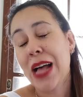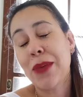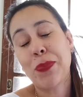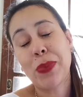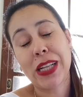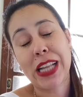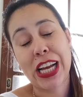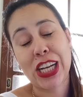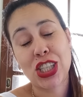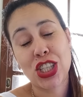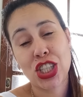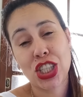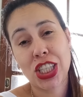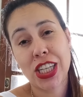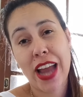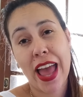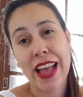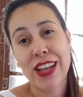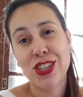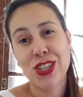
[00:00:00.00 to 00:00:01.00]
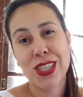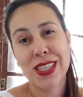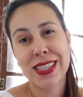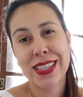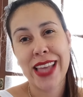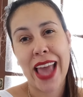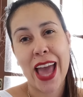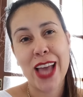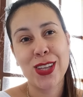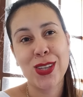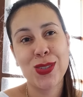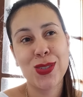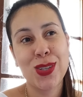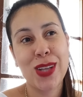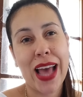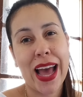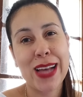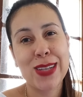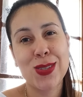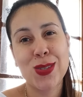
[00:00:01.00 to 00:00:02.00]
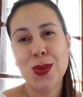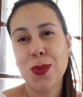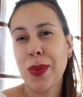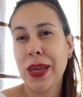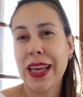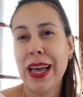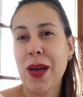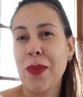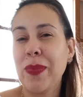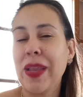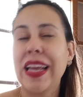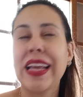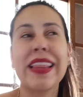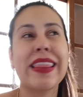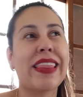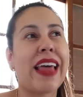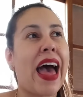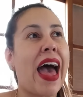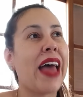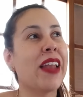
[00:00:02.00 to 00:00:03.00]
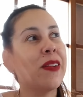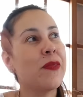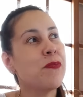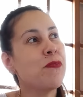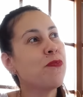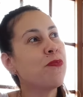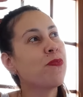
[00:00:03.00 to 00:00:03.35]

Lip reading: pleasure and just get you guys to become like that.